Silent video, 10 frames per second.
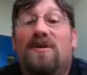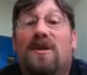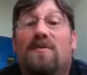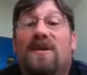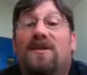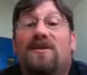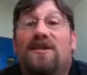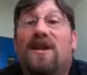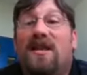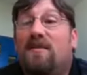the research
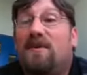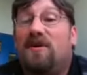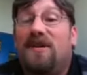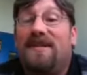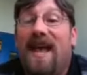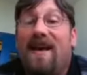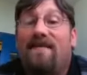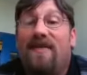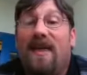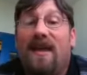and husbandry
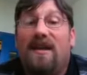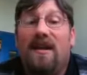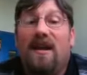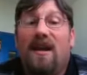staff that